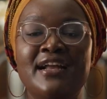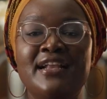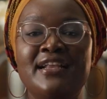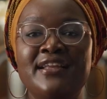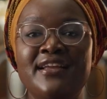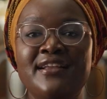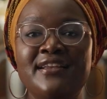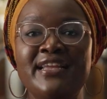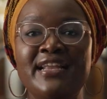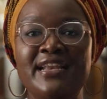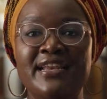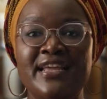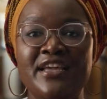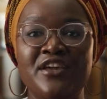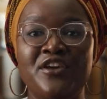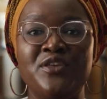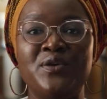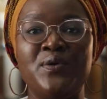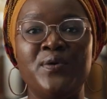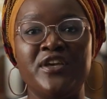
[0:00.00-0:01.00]
clearly
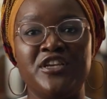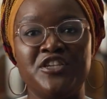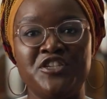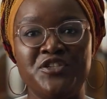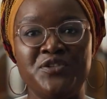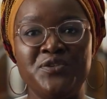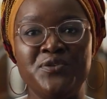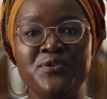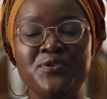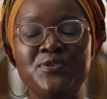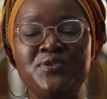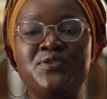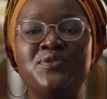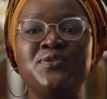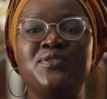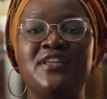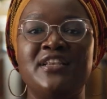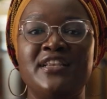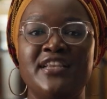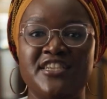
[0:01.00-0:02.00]
link your issue
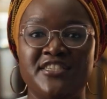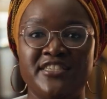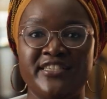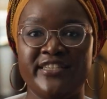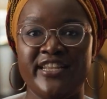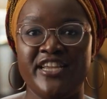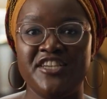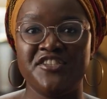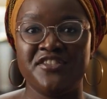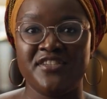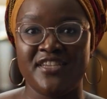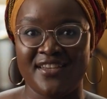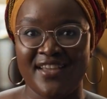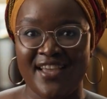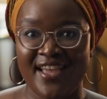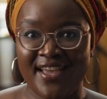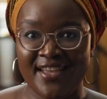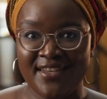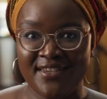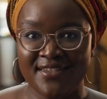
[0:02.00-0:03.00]
to the legislation at
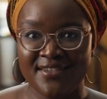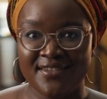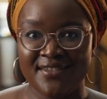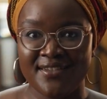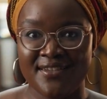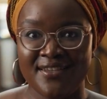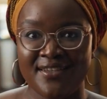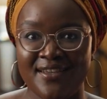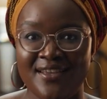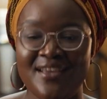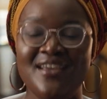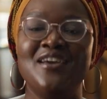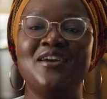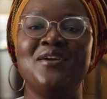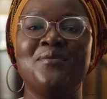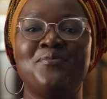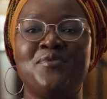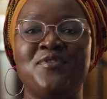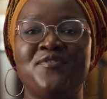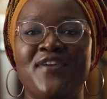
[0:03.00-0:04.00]
hand,
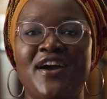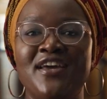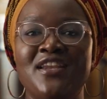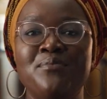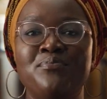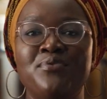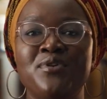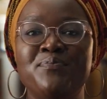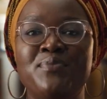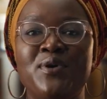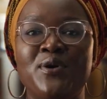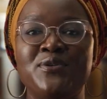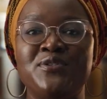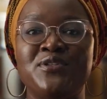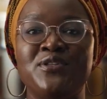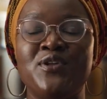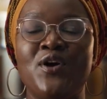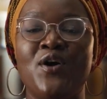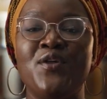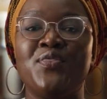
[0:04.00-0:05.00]
provide a
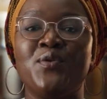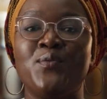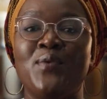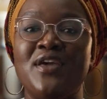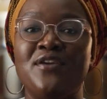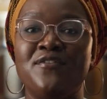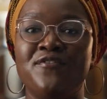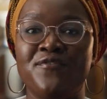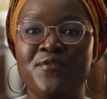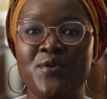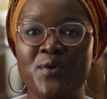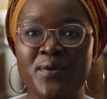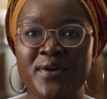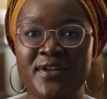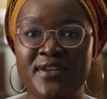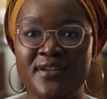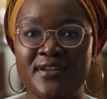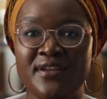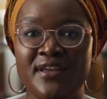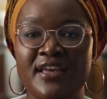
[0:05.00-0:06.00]
proposal on the way
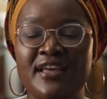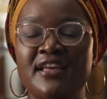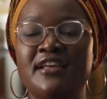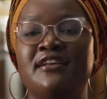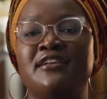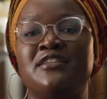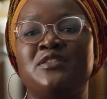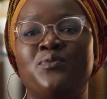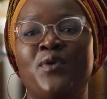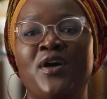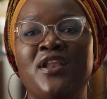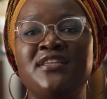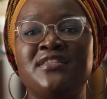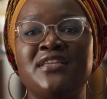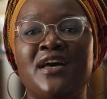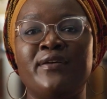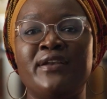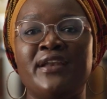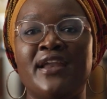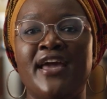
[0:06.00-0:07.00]
forward, as well
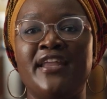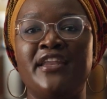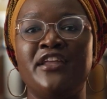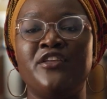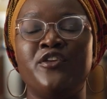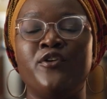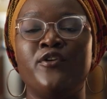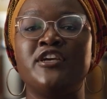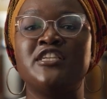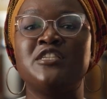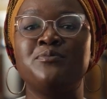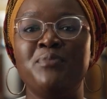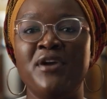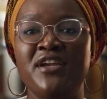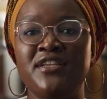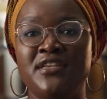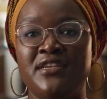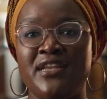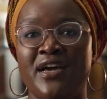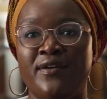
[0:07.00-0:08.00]
as outlining your
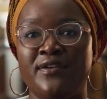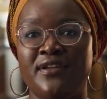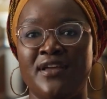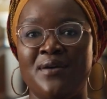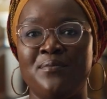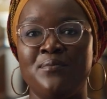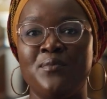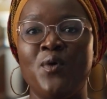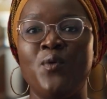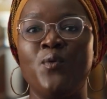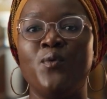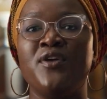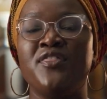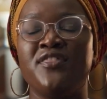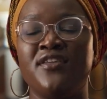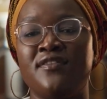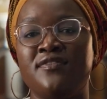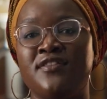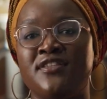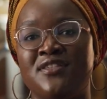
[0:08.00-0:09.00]
expected outcome
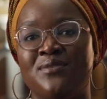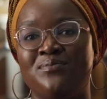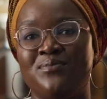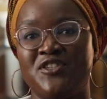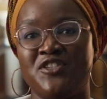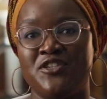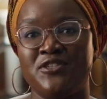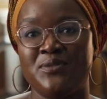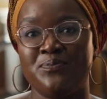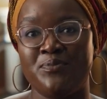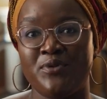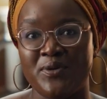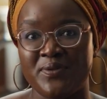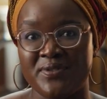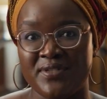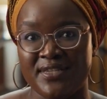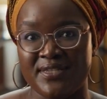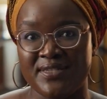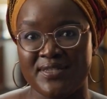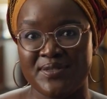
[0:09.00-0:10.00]
within the submissions
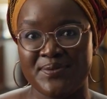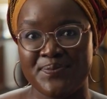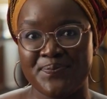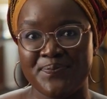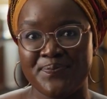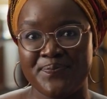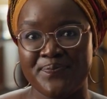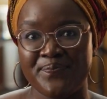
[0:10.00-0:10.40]
process.